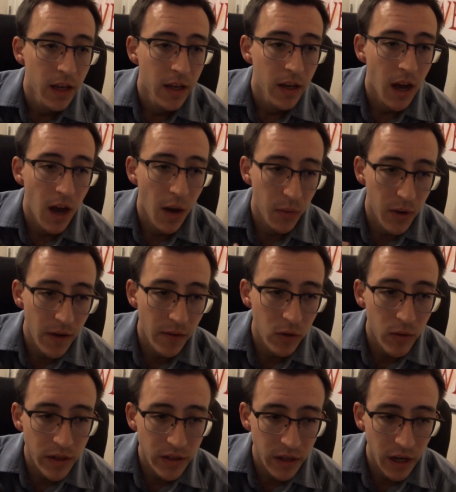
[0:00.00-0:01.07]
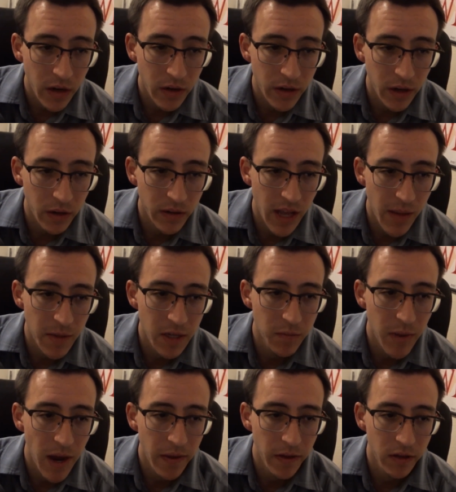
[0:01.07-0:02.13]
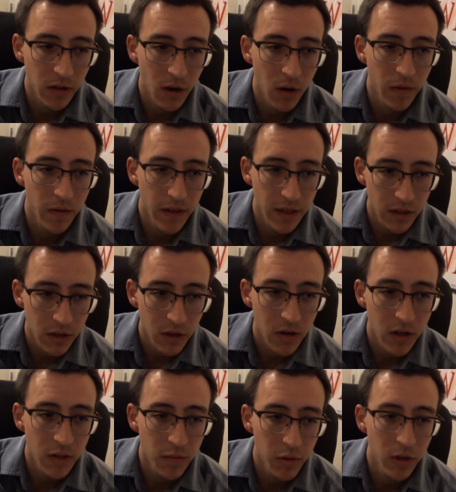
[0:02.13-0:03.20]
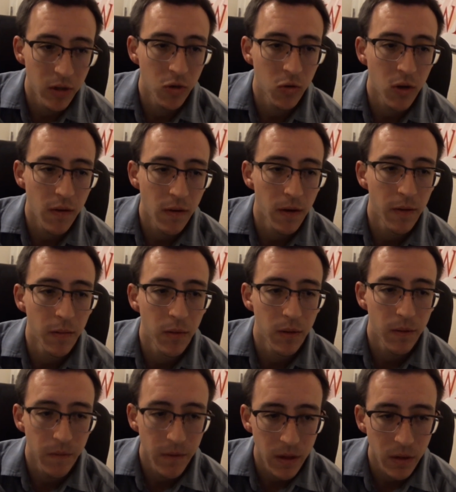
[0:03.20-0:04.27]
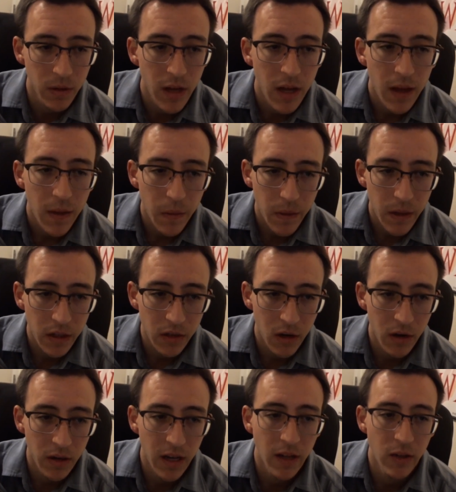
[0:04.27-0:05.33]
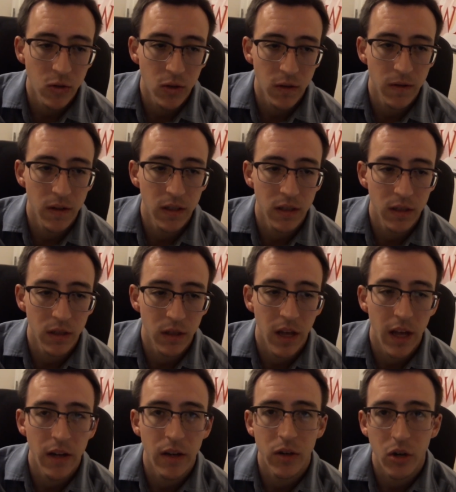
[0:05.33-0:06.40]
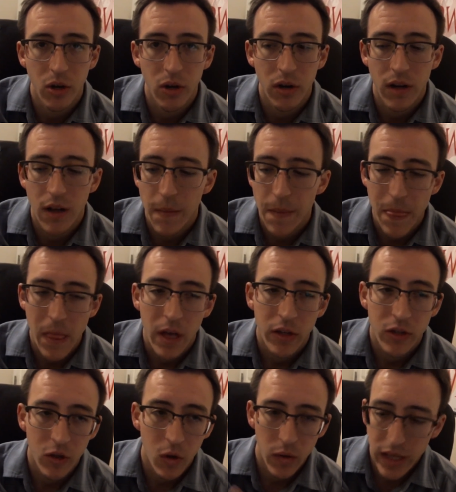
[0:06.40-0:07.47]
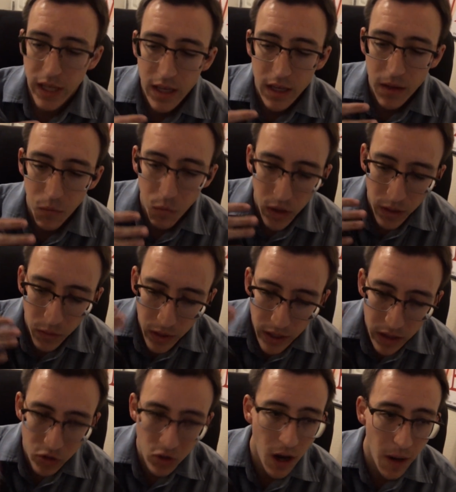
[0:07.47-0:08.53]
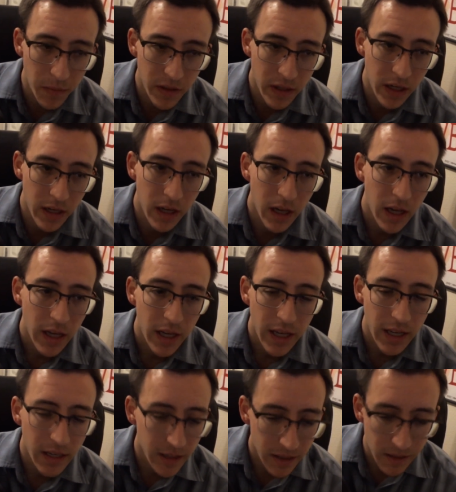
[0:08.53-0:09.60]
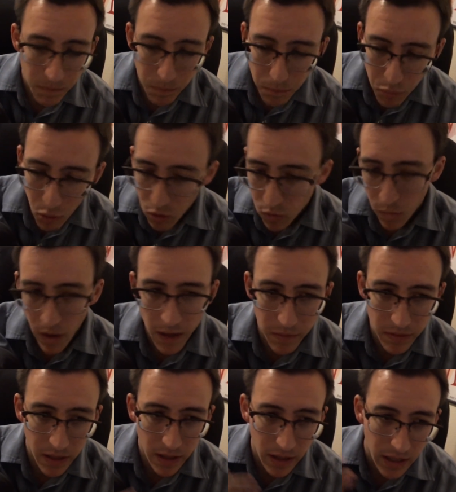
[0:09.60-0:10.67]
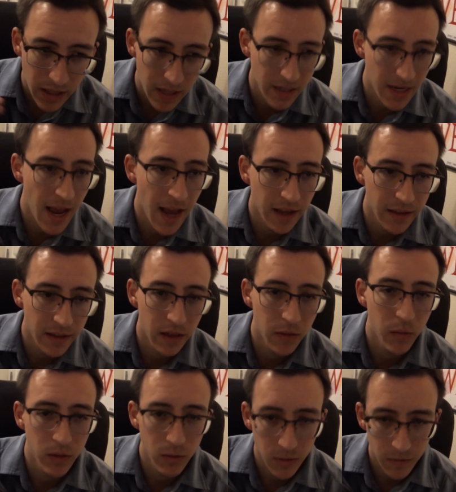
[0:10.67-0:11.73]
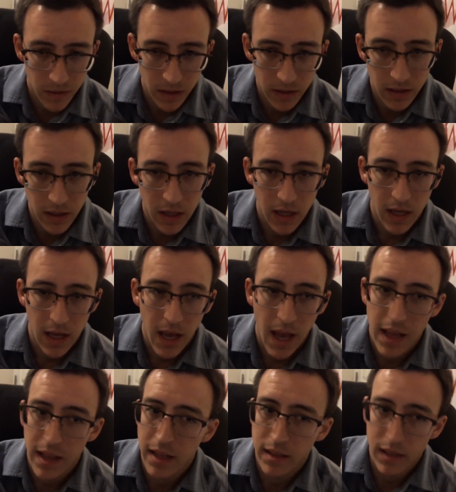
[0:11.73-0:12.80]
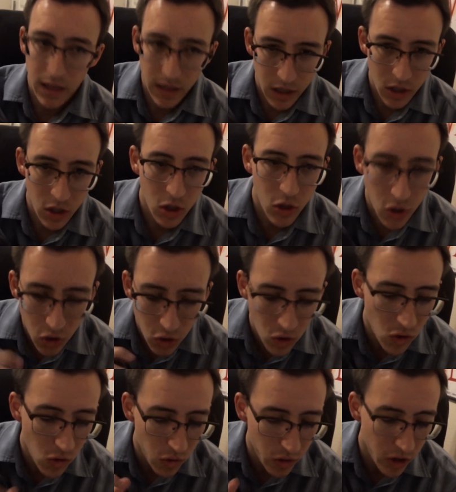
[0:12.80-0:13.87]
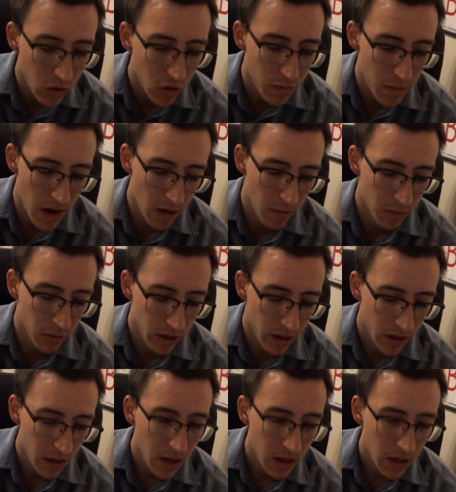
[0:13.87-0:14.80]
Whenever a resonator dealt damage by this card this turn is put into a graveyard from the field, this card gains swiftness until end of turn. So when he drops in, he board wipes and then he attacks in with swiftness, and that's like a huge power play.